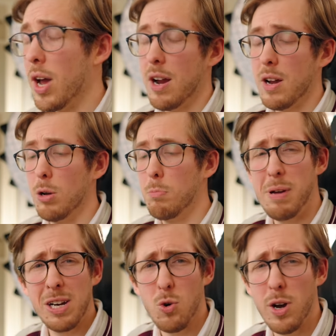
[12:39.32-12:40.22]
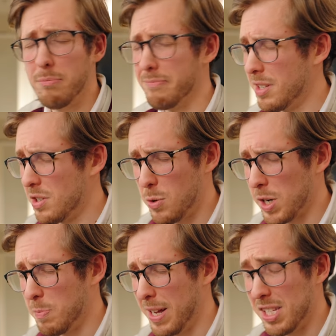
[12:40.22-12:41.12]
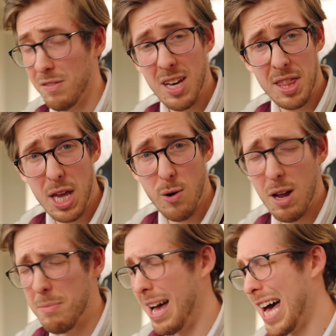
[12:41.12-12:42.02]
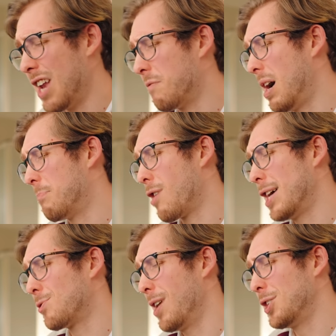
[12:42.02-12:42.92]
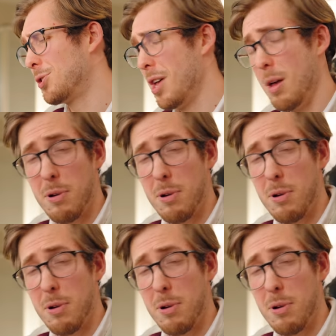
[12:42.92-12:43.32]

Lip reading: Now I hear you. Bitcoin, it's too expensive. Ethereum, out of my price range.